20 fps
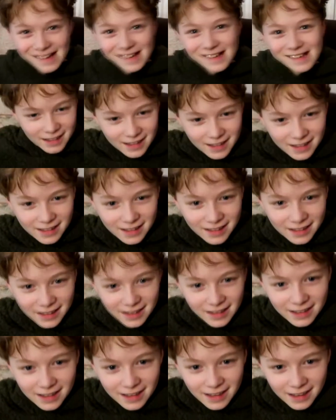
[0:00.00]
Say
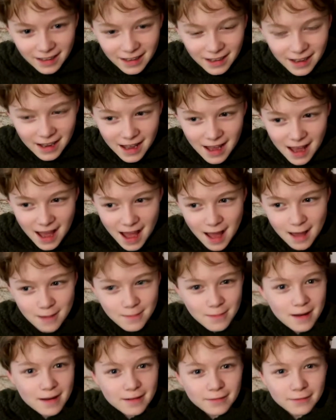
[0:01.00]
hi. Hi,
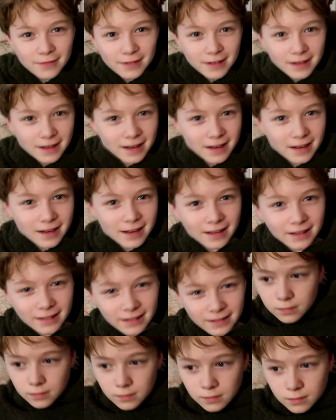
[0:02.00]
Maverick.
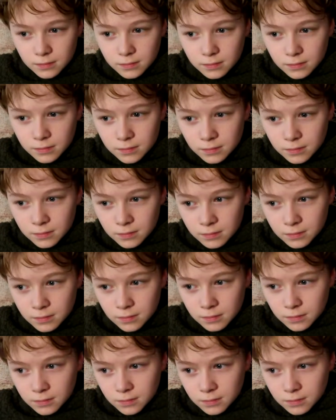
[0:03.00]
What's tomorrow?